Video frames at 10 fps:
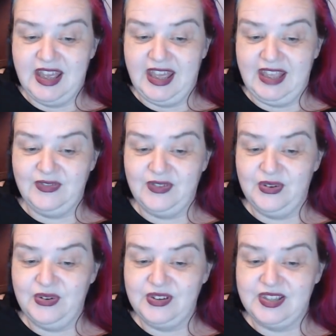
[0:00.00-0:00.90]
If
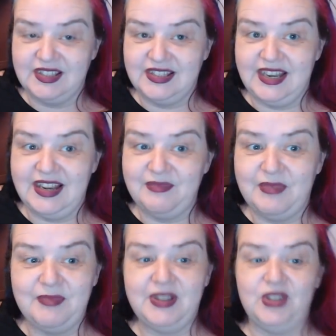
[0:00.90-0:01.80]
not, then it
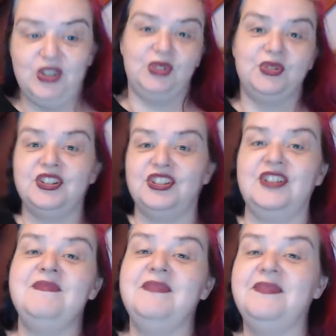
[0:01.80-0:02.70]
might be a short
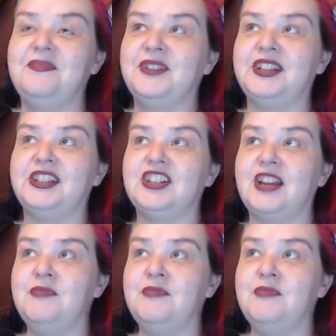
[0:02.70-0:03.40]
stream, which I'm